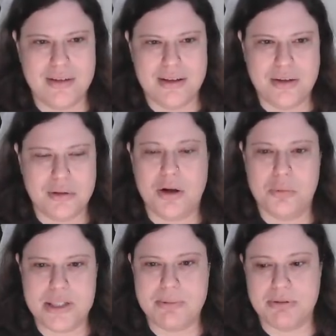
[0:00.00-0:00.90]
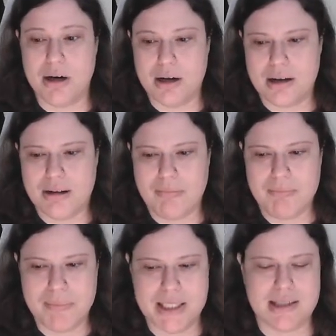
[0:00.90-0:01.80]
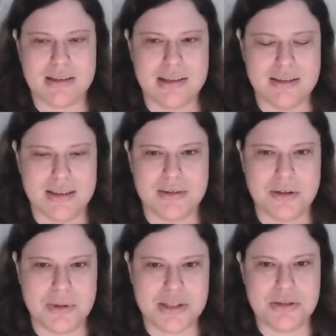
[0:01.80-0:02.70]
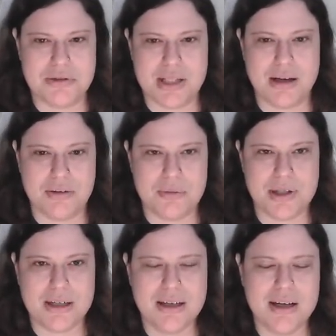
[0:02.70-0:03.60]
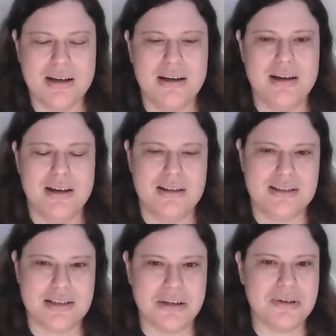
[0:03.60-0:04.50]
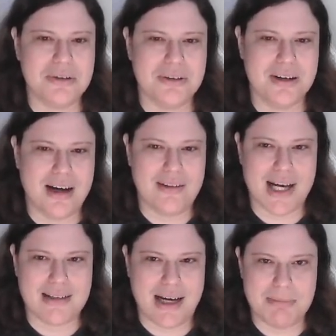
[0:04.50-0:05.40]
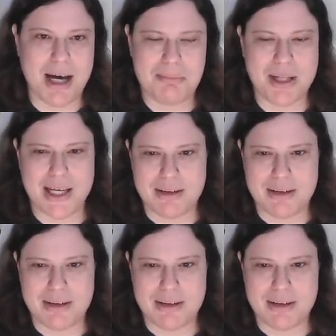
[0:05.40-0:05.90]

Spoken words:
you'll always be wrong, basically. It'll always choose the other one. So that I'm not playing